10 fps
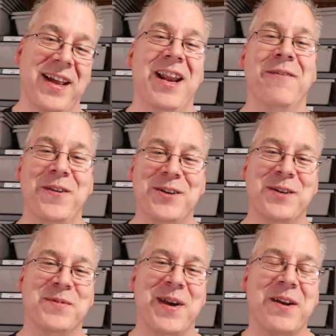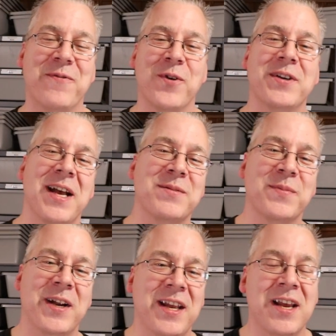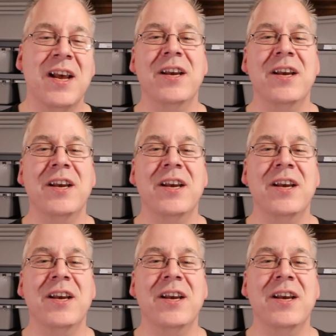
And if YouTube's making 4 times the money,